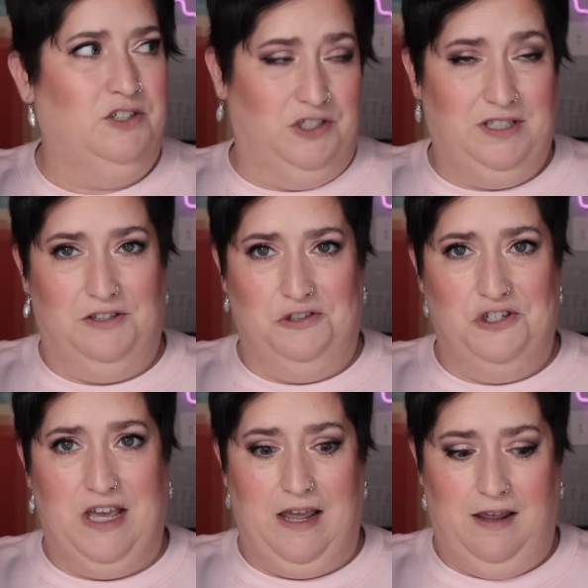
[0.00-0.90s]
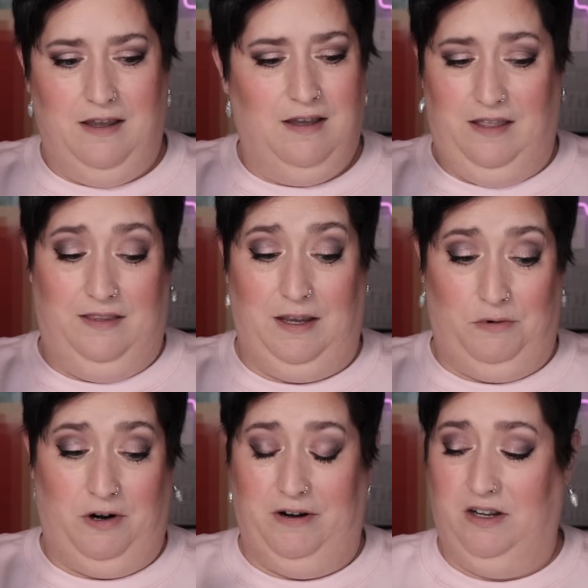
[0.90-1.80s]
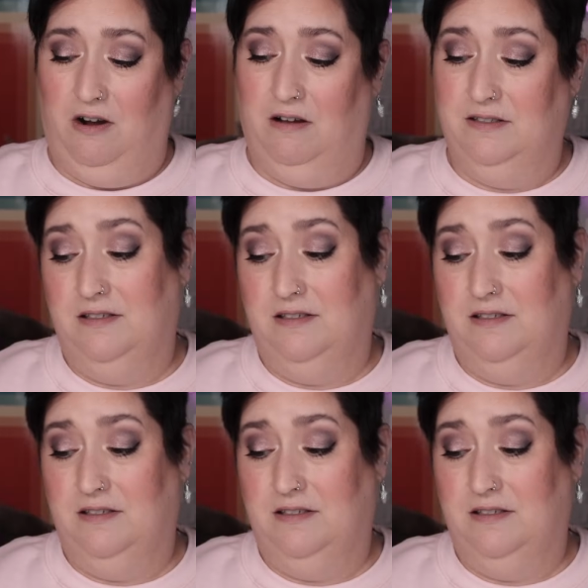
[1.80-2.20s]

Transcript: just the other day and they were already gone.